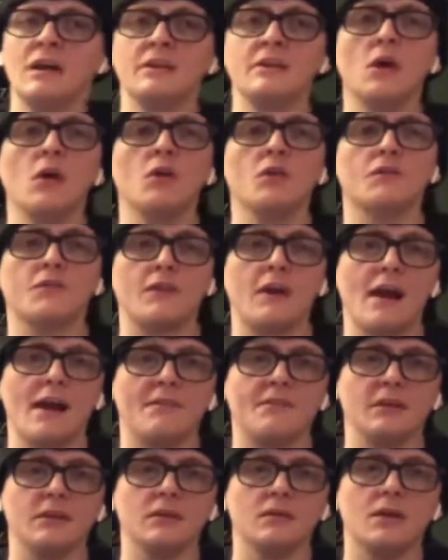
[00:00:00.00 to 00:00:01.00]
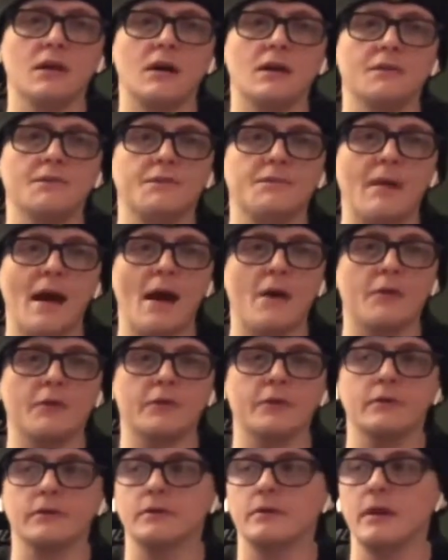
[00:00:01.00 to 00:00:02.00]
not known for having a lot of
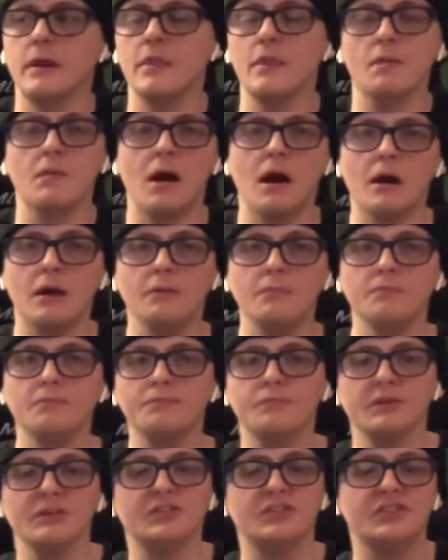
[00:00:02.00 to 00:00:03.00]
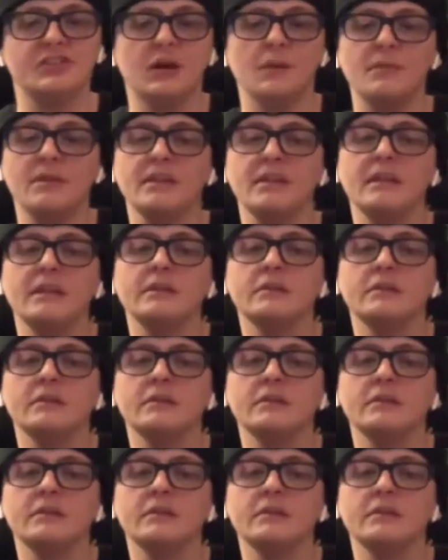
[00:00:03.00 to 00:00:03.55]
powder in the bottom, but some of